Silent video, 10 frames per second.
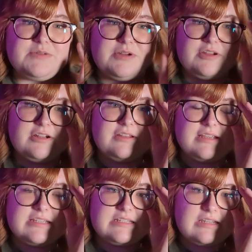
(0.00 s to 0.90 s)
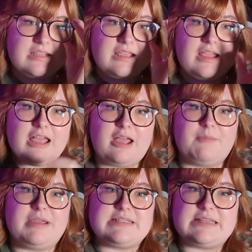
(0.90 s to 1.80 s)
one on our list
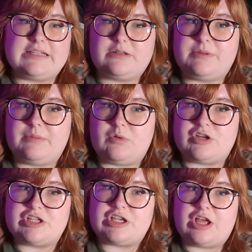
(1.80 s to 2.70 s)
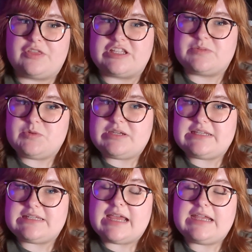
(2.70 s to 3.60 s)
is a little bit more on the spooky
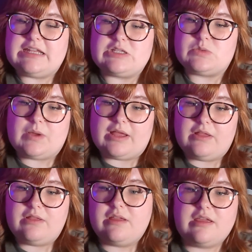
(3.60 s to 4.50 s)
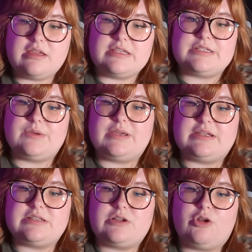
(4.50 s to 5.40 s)
side as well. So it
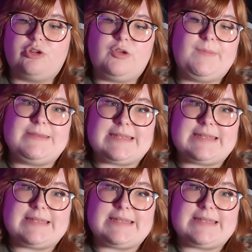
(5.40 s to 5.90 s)
is called Creepy